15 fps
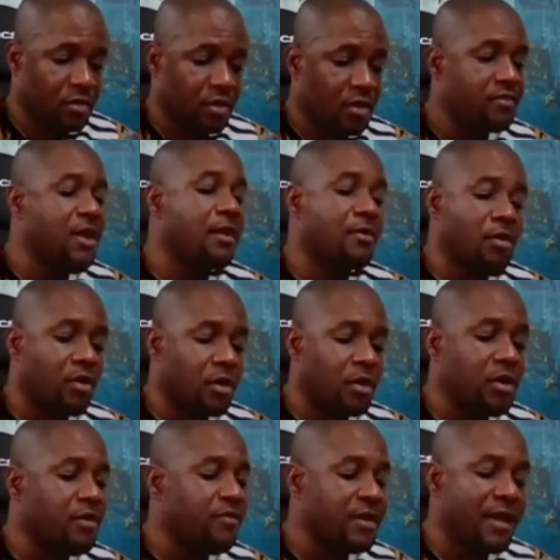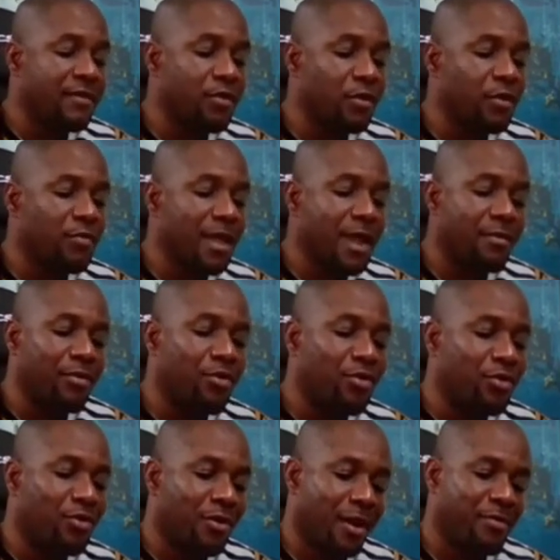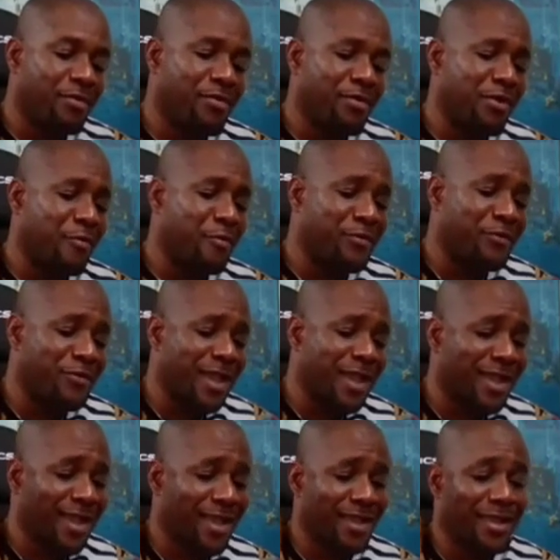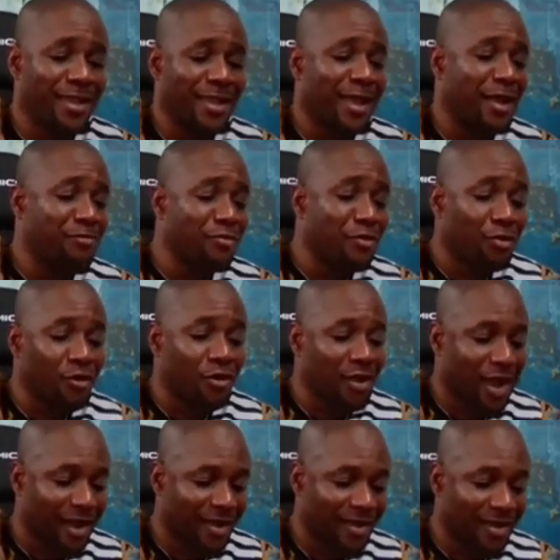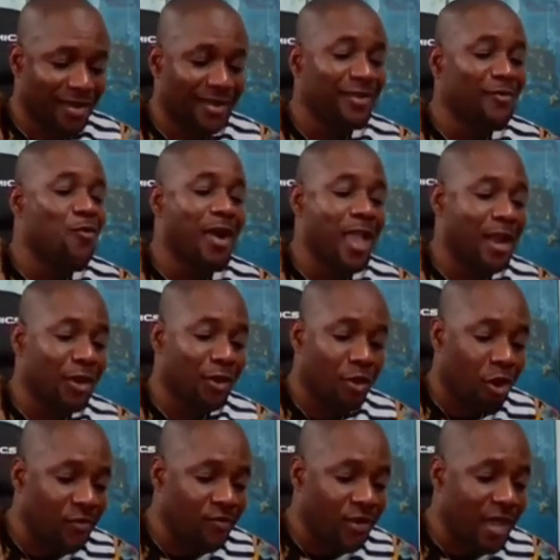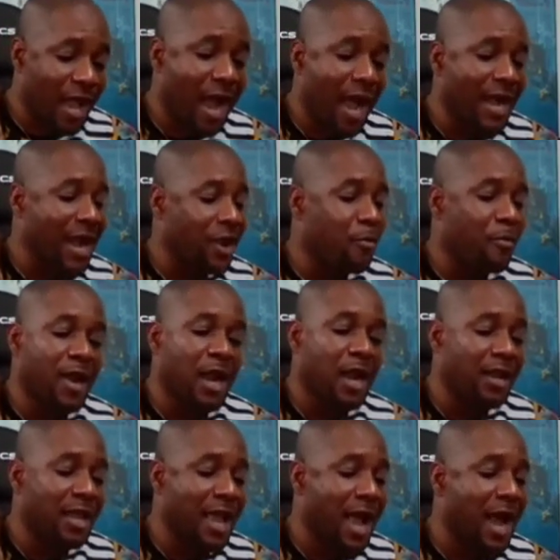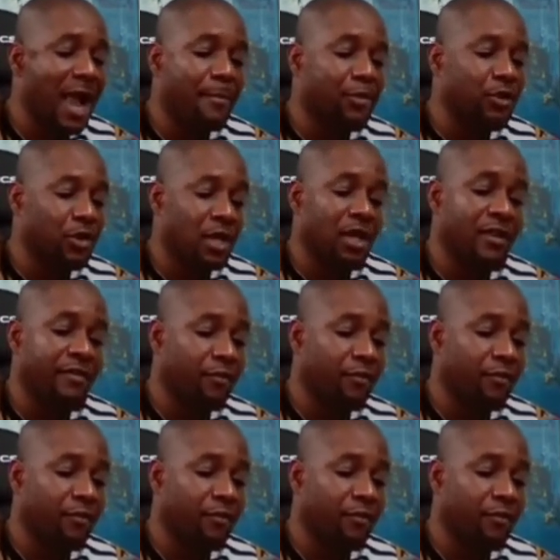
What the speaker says: If you ever want to be up, yeah, a book ya. Why you call me? Ya ga no banana, ya ga picture na the